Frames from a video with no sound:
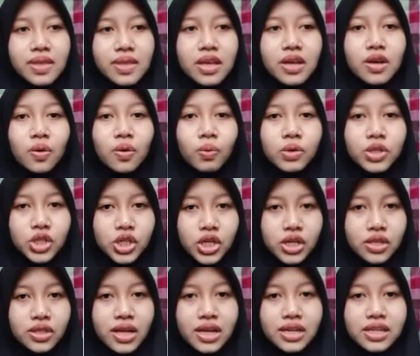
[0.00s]
which
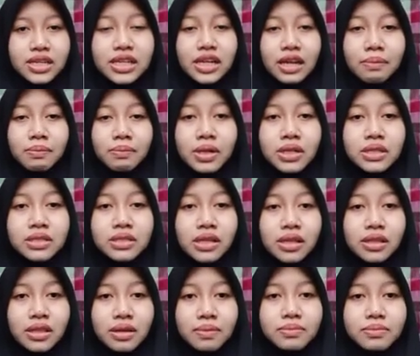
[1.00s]
then enables
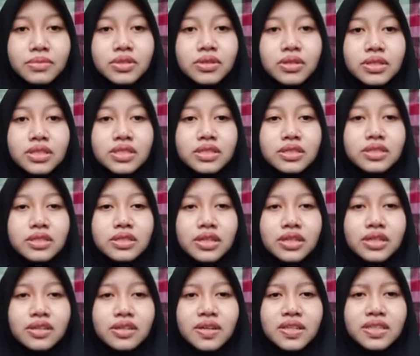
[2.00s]
them to
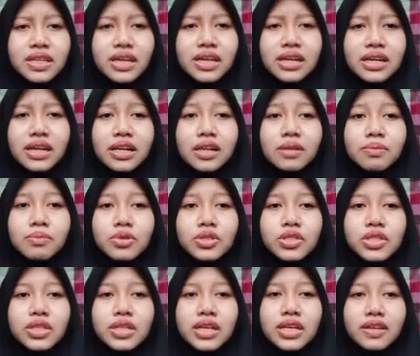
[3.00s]
generate an almost
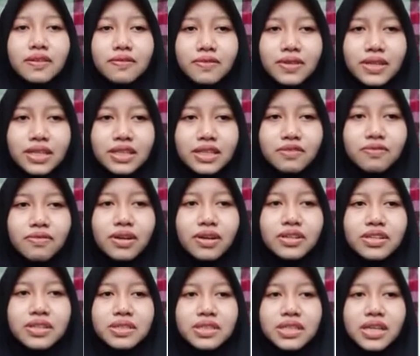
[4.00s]
infinite
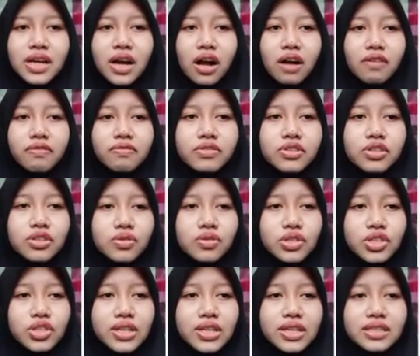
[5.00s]
variety of new
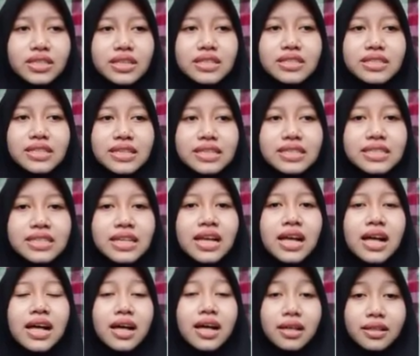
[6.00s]
sentences
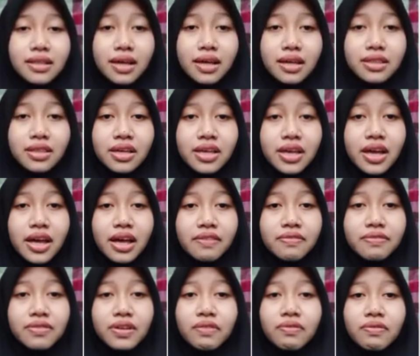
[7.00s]
that they have
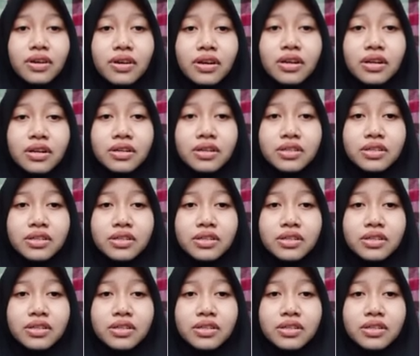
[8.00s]
never heard.